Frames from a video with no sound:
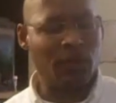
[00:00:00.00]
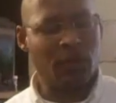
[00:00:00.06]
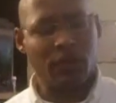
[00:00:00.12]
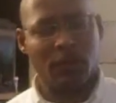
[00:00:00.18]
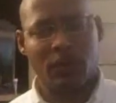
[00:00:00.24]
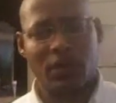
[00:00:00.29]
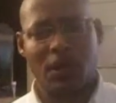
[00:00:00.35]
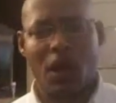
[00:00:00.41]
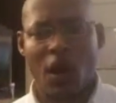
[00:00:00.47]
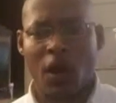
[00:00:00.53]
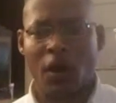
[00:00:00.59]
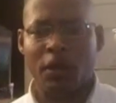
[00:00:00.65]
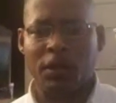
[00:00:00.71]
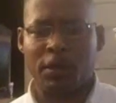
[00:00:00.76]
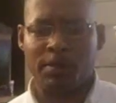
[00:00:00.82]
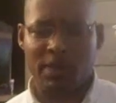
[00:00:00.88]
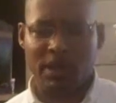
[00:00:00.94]
the
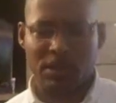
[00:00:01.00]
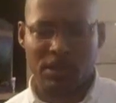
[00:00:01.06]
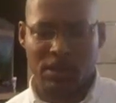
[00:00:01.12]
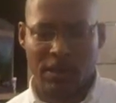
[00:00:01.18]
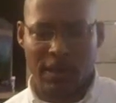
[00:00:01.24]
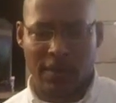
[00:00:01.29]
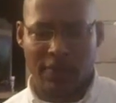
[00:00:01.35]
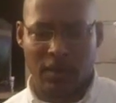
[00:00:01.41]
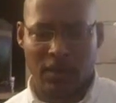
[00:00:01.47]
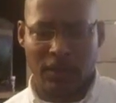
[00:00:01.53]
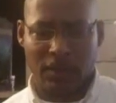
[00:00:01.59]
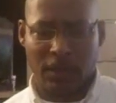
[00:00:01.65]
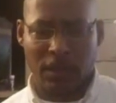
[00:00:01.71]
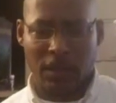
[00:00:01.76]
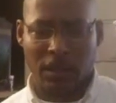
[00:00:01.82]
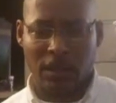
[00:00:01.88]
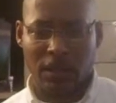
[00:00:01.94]
arguments and everything.
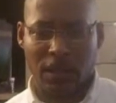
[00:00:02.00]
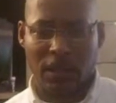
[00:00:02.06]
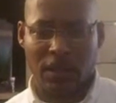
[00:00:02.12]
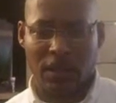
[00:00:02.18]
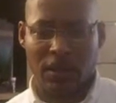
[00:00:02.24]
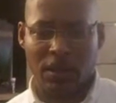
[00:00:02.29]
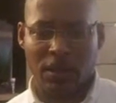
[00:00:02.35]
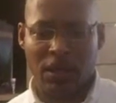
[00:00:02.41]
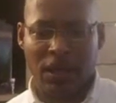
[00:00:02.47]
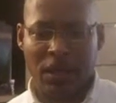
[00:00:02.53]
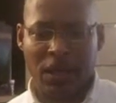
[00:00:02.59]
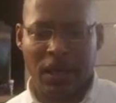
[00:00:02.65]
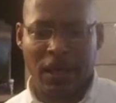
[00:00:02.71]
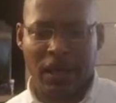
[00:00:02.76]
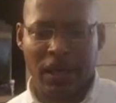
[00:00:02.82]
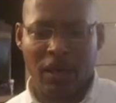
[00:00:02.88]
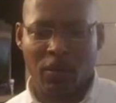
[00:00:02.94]

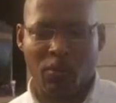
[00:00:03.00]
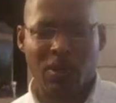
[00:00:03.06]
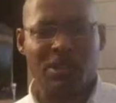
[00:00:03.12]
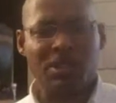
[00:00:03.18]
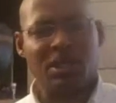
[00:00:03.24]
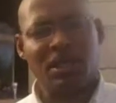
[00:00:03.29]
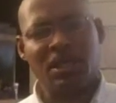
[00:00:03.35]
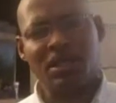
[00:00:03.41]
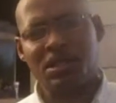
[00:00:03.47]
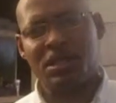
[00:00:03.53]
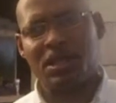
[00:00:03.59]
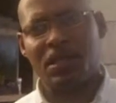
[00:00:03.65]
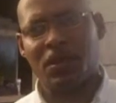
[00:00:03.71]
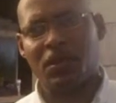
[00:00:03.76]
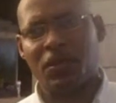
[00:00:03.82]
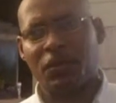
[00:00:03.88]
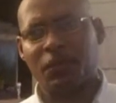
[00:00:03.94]
And it wasn't
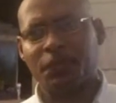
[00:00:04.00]
until